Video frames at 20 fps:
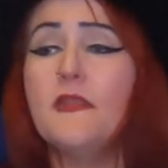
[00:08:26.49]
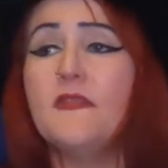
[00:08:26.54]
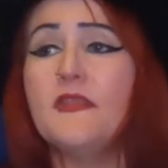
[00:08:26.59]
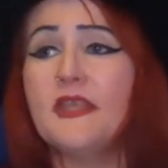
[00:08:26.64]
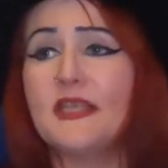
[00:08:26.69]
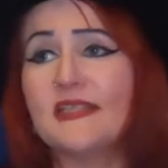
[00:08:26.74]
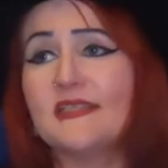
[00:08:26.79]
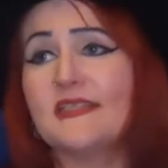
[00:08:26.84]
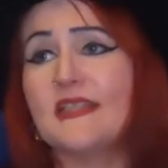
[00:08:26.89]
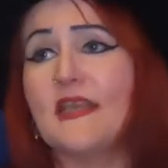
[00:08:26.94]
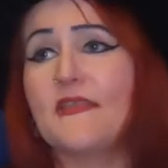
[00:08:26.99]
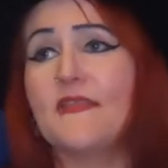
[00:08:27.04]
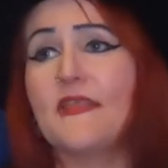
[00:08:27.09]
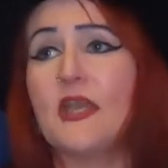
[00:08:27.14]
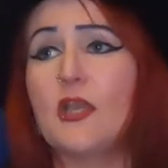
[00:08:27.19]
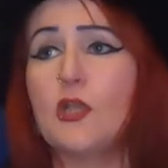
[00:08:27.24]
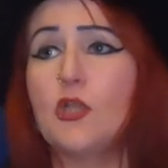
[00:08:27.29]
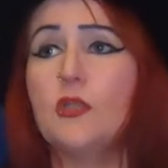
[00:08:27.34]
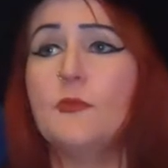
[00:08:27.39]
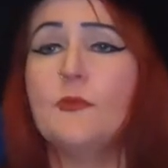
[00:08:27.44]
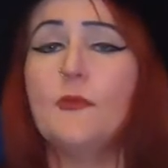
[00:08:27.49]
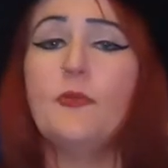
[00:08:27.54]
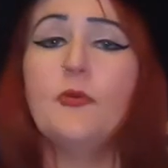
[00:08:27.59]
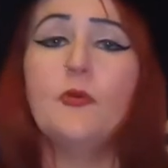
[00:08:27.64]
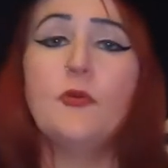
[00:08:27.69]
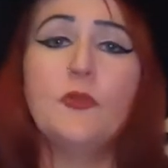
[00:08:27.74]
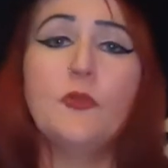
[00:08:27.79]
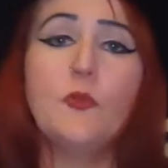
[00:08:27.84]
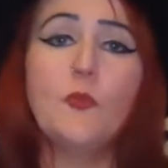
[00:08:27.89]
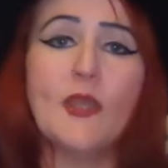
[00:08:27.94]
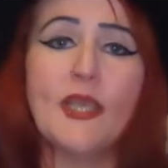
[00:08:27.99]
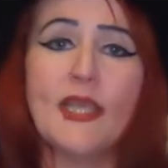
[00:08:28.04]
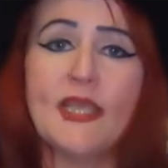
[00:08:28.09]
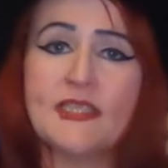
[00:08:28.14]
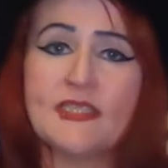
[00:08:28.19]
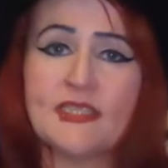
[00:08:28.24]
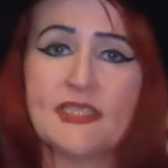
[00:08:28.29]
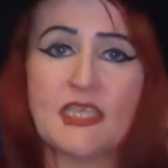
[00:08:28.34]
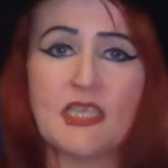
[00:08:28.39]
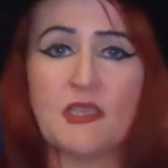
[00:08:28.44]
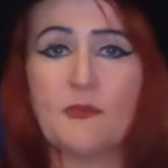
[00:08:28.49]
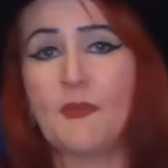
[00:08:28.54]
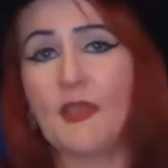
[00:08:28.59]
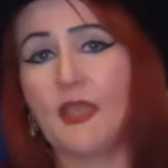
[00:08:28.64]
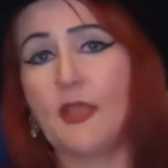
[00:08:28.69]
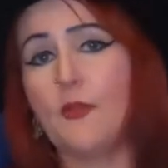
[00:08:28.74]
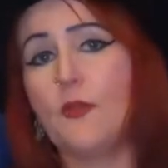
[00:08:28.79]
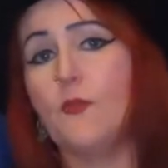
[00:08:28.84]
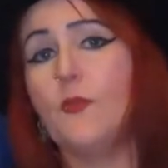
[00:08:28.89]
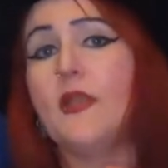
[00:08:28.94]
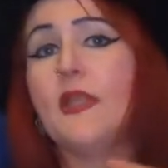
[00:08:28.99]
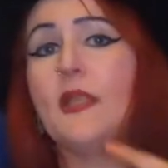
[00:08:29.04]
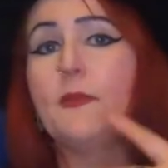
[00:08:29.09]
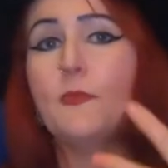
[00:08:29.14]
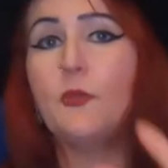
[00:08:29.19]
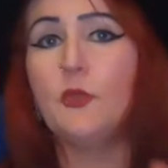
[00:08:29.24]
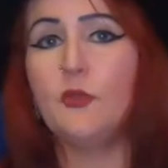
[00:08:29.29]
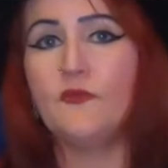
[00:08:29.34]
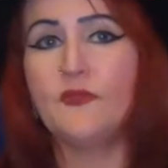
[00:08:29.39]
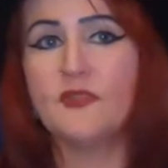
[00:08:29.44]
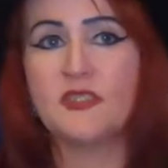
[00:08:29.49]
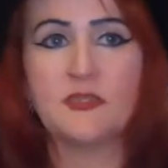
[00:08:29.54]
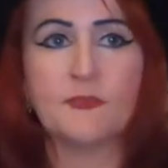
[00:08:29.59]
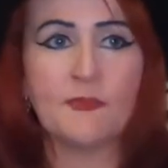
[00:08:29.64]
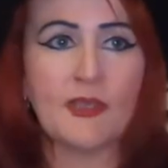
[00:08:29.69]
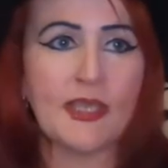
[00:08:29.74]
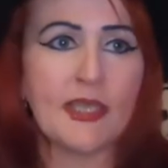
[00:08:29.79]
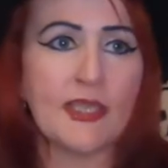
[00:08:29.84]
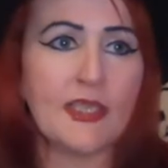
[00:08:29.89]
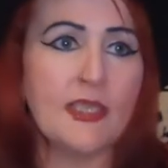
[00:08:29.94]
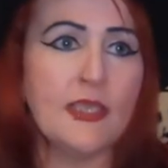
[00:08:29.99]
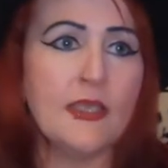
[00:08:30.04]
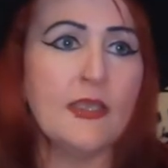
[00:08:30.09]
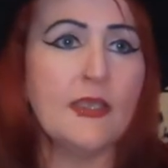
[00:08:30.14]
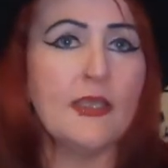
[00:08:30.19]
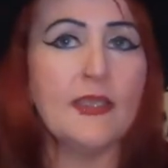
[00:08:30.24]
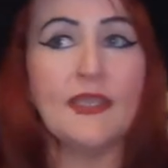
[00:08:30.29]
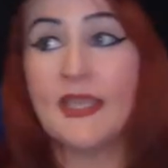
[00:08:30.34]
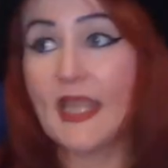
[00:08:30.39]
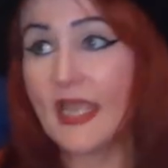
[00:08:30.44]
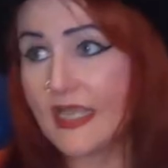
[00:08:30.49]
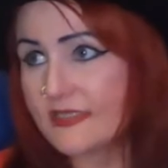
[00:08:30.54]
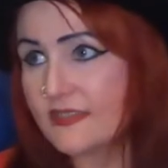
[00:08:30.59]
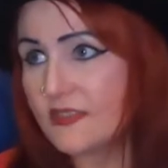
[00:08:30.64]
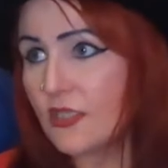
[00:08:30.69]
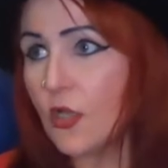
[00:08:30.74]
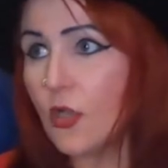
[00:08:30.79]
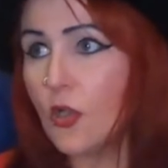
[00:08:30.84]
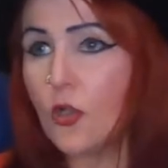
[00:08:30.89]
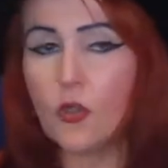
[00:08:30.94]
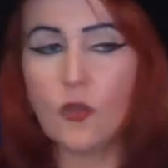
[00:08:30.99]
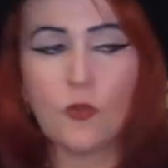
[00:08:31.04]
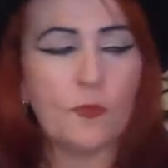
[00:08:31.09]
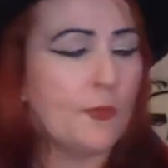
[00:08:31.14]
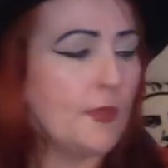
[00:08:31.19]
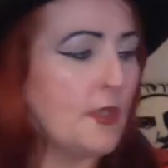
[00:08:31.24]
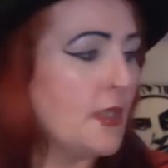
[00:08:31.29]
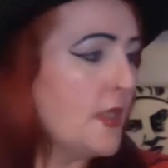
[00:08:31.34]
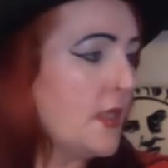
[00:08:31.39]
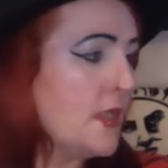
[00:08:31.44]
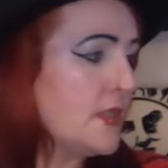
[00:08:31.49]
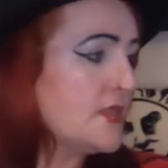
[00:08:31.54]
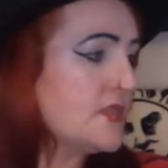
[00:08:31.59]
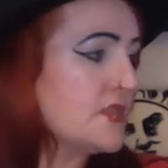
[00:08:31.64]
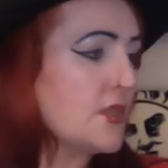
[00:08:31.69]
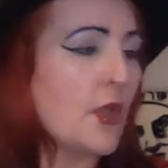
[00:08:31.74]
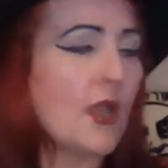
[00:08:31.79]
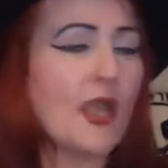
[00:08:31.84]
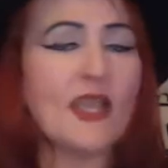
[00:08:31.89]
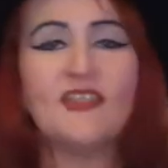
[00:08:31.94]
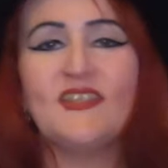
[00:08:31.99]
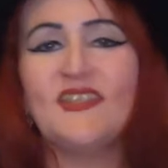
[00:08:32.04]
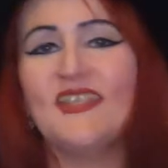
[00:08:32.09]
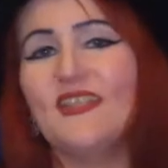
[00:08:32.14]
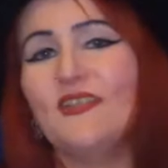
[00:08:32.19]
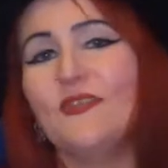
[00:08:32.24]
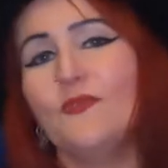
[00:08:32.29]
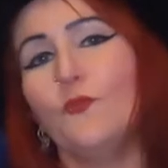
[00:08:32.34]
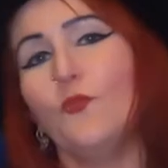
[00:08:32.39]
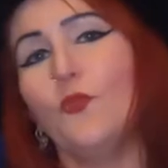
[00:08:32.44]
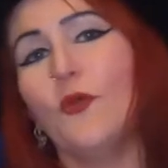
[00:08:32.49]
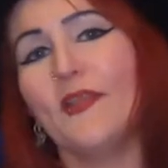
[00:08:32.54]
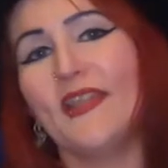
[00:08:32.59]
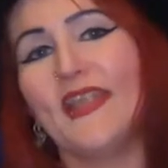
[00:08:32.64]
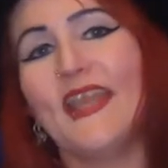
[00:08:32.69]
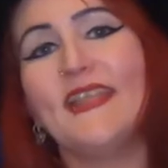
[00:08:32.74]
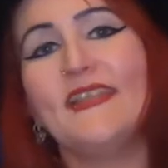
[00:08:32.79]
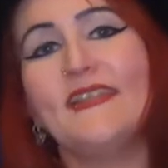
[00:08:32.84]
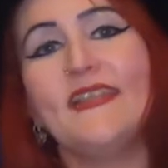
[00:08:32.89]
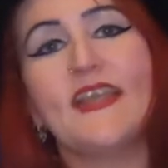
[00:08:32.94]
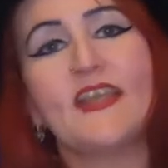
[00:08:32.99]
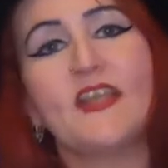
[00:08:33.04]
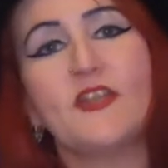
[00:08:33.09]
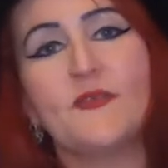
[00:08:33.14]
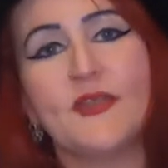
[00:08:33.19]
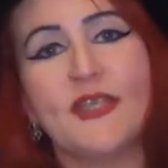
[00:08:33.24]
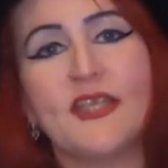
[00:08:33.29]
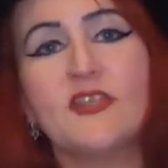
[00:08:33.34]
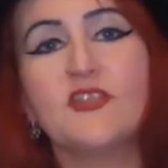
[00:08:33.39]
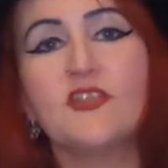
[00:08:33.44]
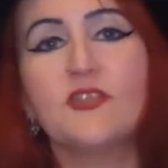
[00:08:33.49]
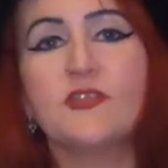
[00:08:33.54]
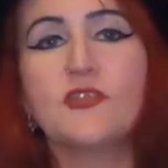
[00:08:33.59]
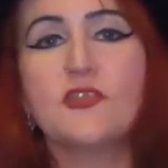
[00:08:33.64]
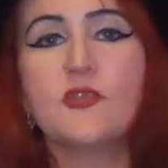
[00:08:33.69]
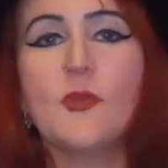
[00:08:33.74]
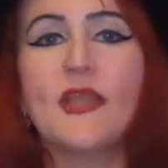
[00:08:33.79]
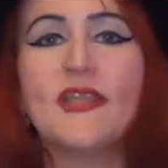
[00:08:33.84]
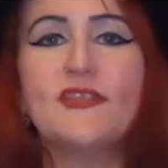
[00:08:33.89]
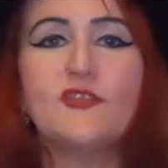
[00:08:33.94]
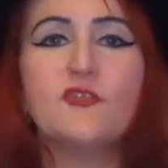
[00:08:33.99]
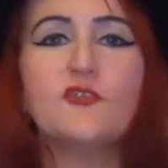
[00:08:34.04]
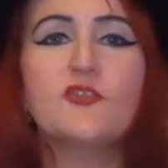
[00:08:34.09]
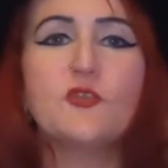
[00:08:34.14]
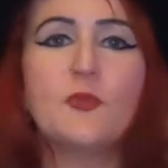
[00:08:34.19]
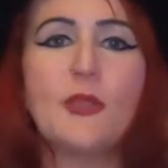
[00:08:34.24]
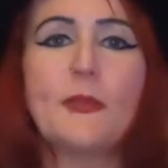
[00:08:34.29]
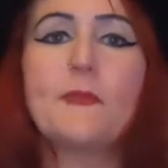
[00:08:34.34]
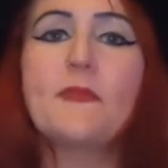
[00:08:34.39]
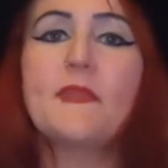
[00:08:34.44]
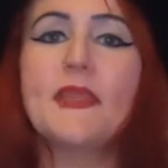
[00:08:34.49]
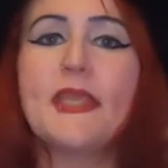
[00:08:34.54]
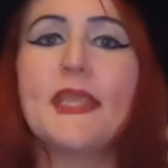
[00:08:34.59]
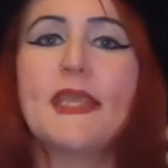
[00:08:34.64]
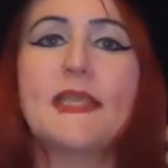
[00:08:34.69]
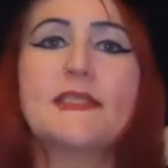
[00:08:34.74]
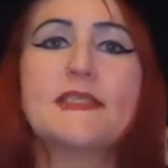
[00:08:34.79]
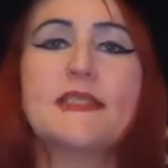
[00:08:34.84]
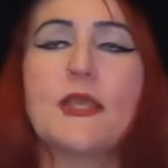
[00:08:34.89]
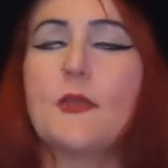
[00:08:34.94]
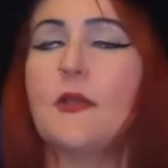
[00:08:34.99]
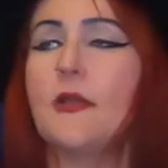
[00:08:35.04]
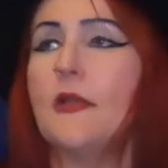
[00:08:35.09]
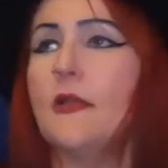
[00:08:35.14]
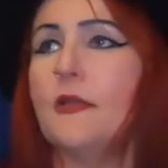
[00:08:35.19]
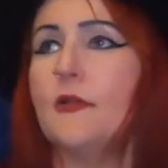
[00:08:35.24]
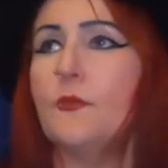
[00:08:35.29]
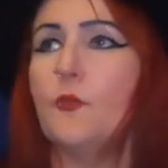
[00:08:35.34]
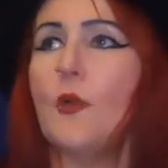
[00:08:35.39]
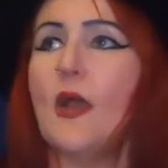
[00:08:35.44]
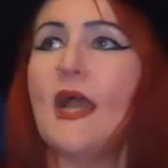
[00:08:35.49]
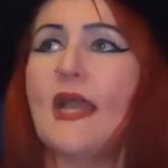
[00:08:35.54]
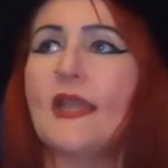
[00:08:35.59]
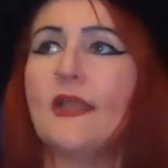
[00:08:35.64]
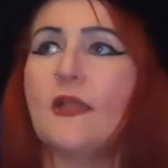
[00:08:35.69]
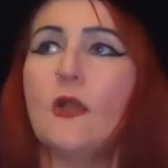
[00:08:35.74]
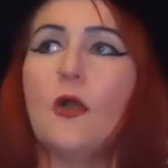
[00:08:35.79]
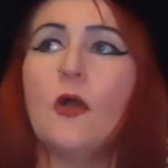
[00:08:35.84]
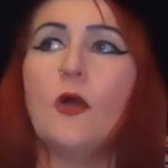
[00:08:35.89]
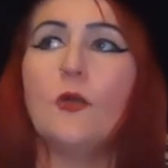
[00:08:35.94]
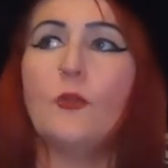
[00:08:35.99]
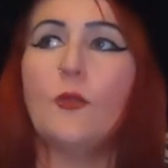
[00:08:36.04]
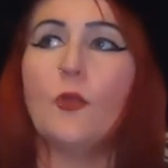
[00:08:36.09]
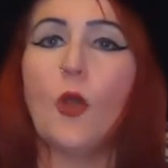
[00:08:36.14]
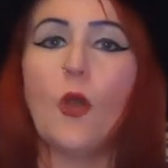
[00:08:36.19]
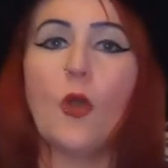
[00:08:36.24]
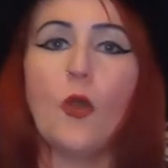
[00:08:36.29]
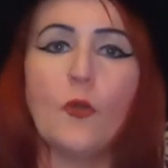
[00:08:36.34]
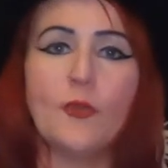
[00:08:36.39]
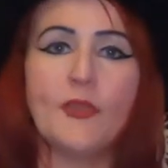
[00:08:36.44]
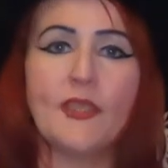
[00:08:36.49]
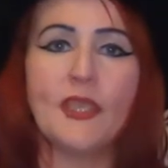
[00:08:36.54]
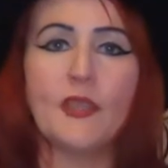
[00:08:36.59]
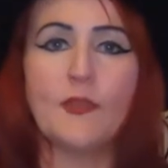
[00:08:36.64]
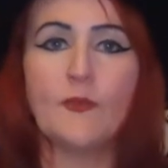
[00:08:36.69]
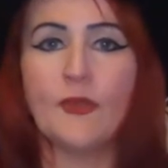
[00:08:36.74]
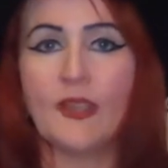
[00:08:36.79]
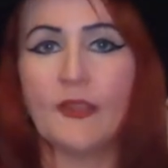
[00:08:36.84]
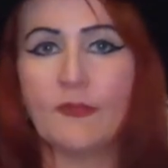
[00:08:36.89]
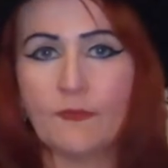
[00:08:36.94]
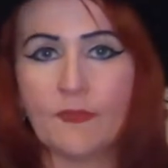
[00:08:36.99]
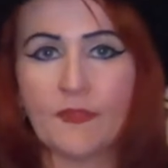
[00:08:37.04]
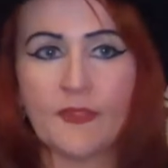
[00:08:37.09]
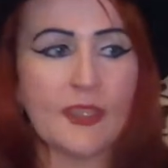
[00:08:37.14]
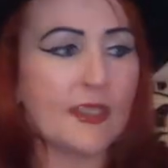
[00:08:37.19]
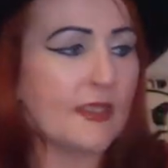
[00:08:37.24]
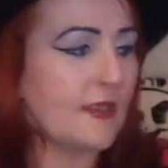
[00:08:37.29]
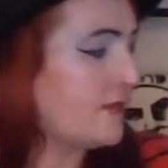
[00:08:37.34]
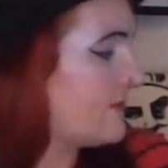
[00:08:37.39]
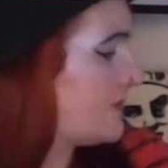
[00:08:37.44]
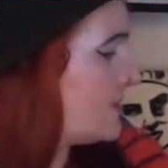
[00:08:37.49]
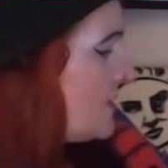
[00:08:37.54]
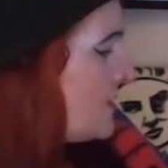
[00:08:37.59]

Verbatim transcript: Things like that I'm going to be putting away to keep out when I move into my next home. So I didn't want any decorations. So I just grabbed things that are what I call all year round things.